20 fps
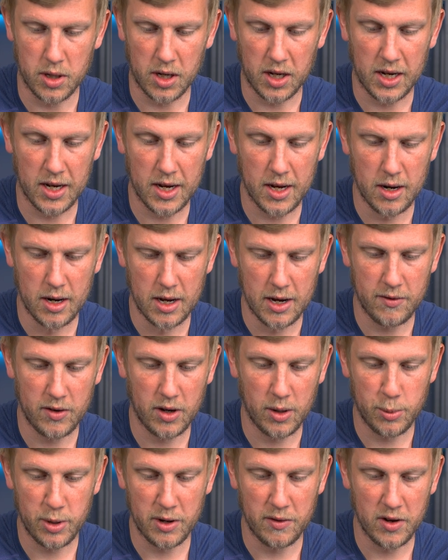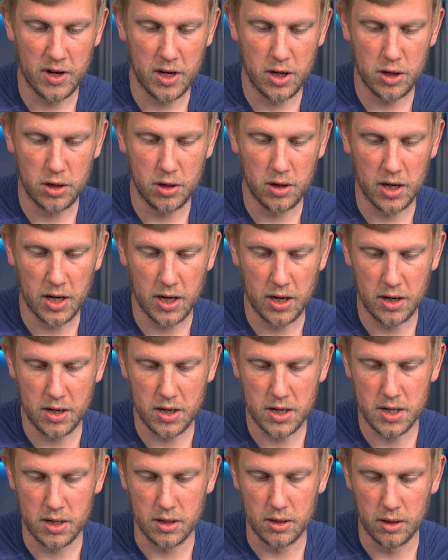again, having a bit of an issue here. It
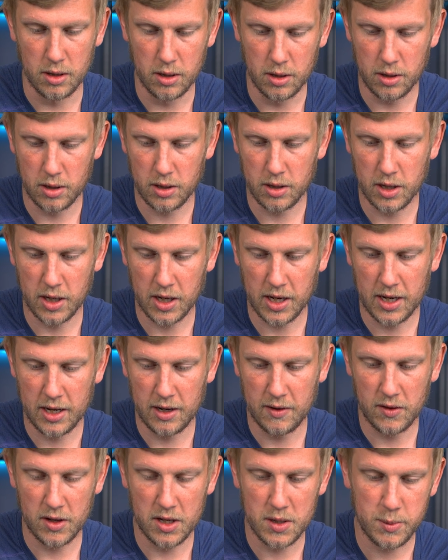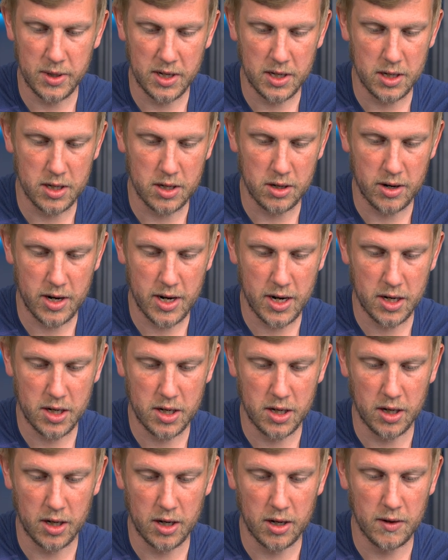doesn't look like any of these pieces are
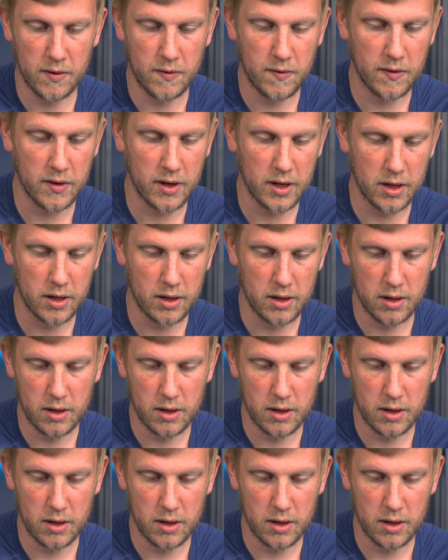actually going to fit.